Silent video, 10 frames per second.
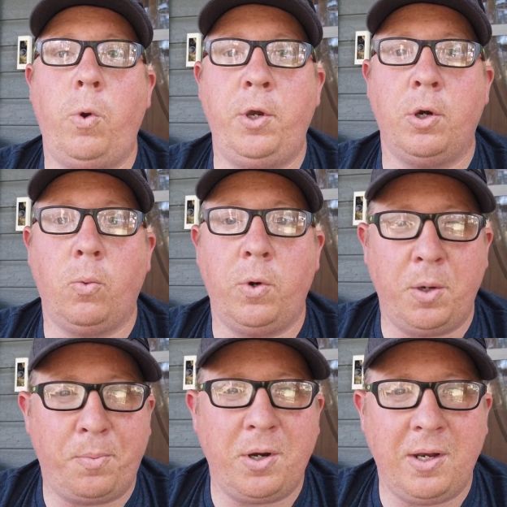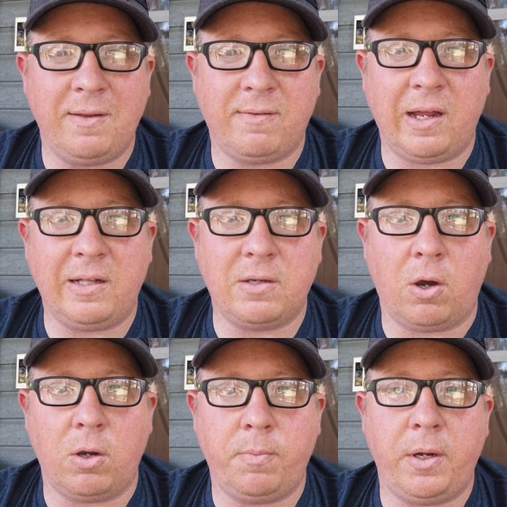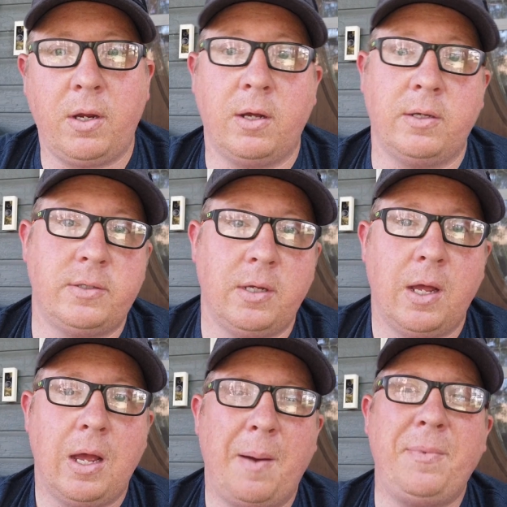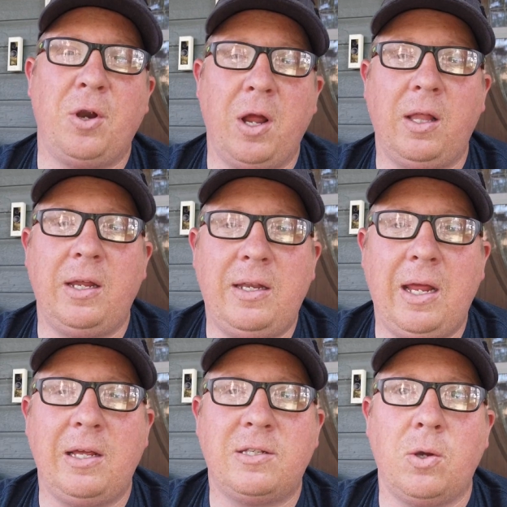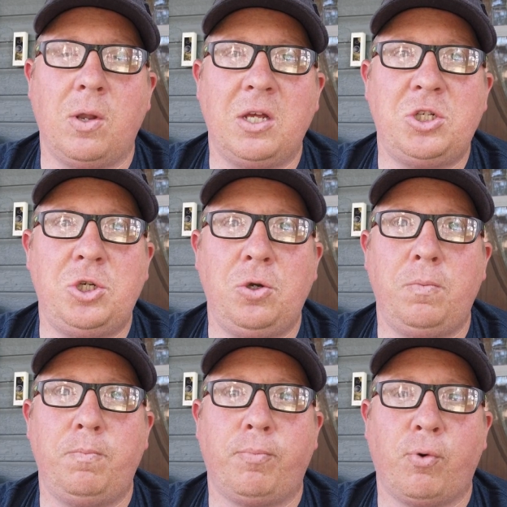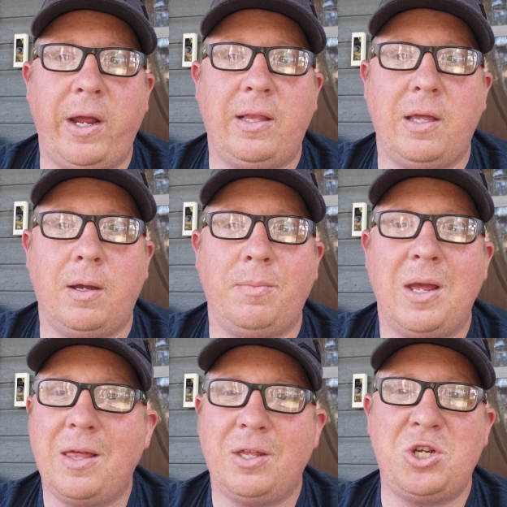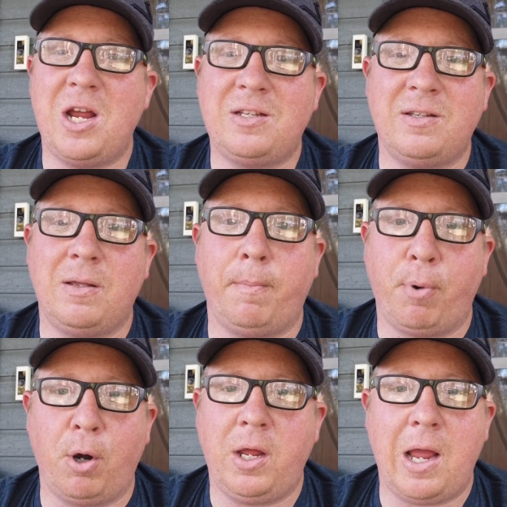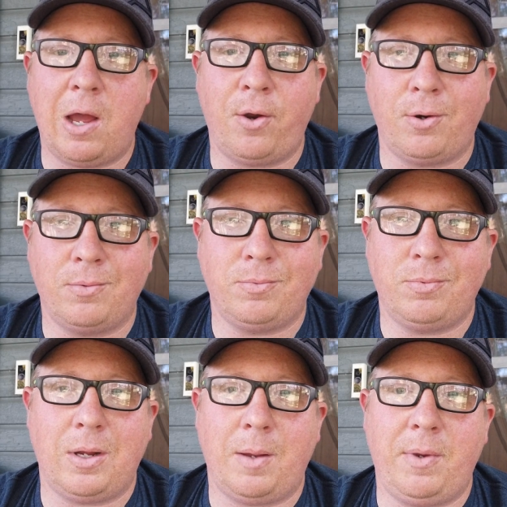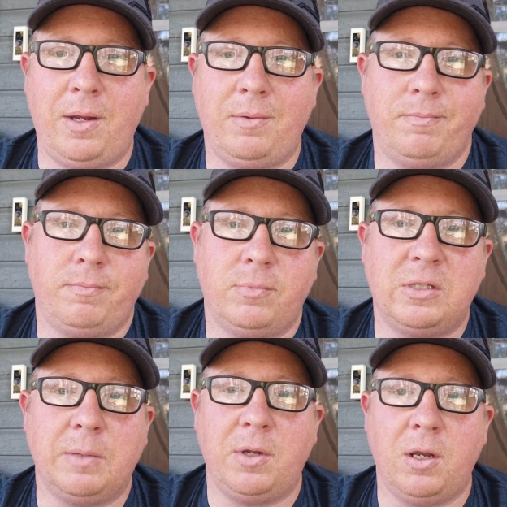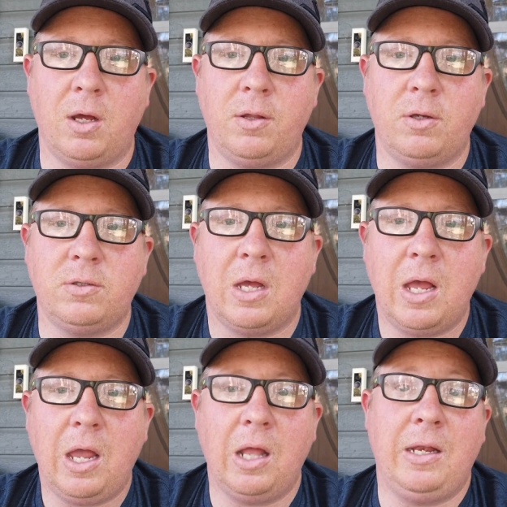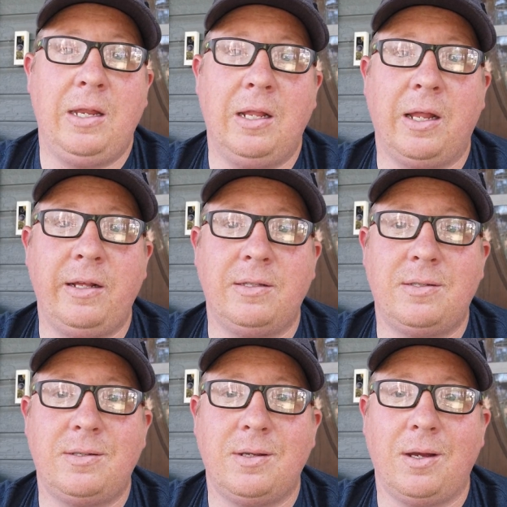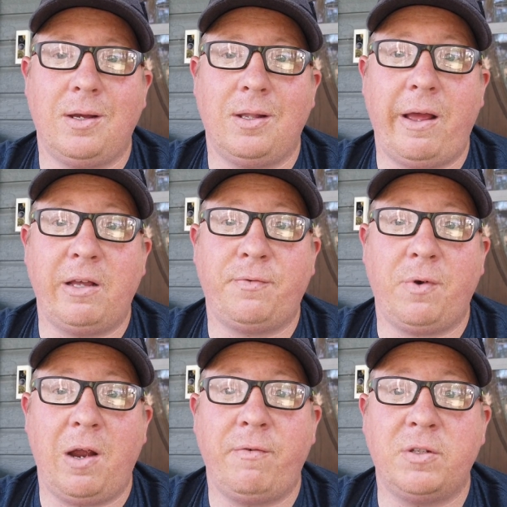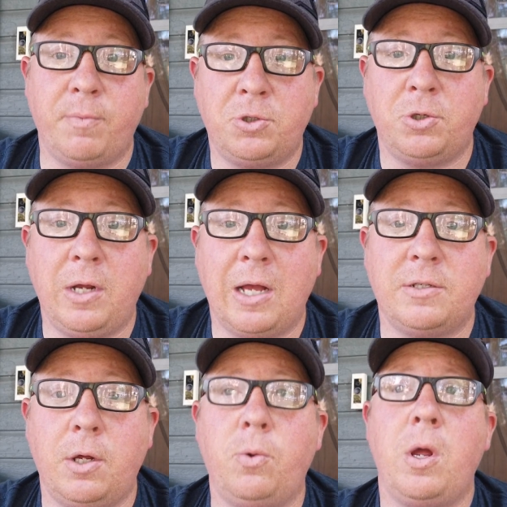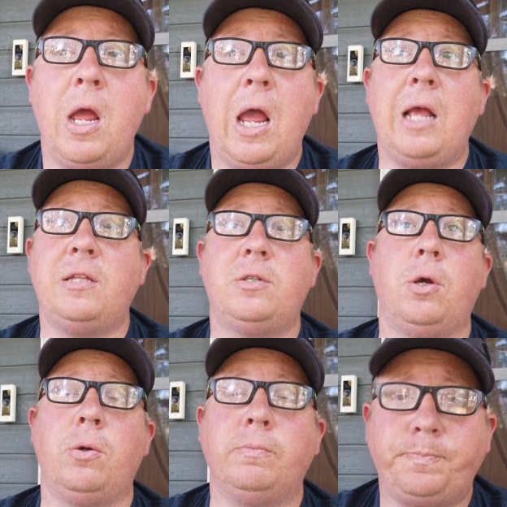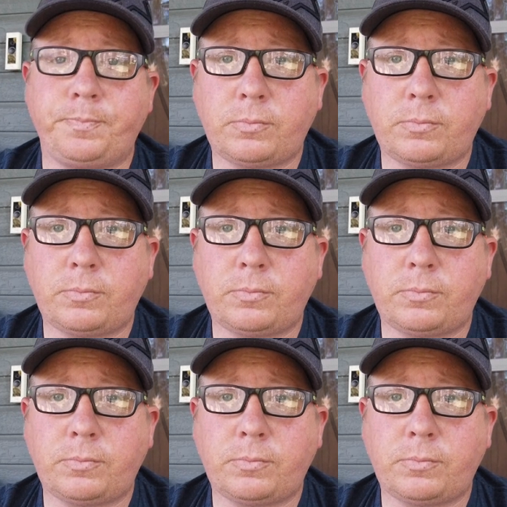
when you're putting these lights on, because they're LED, so unless you break them, the chances of them burning out are slim to none. Those LED lights last forever, as most of you guys know. And so